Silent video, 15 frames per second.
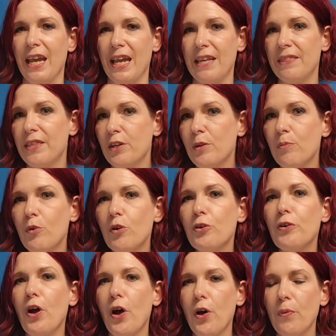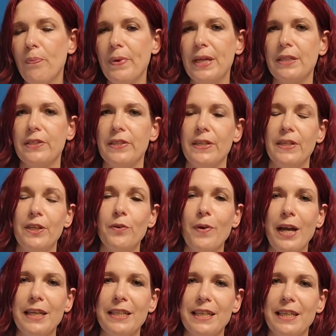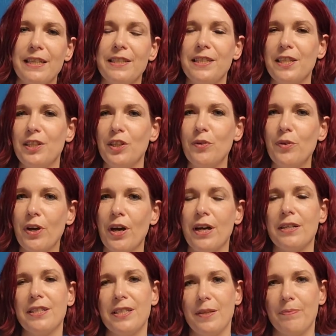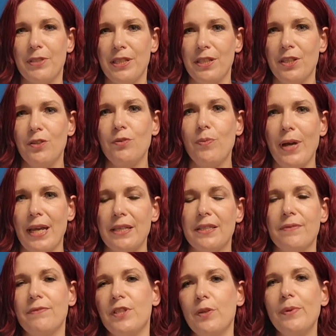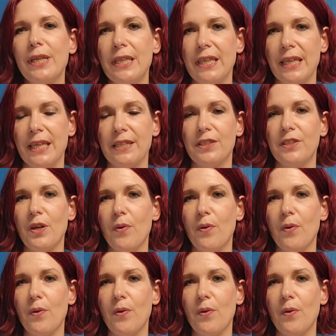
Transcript: and they're more open to new ideas and new concepts and new ways of doing things.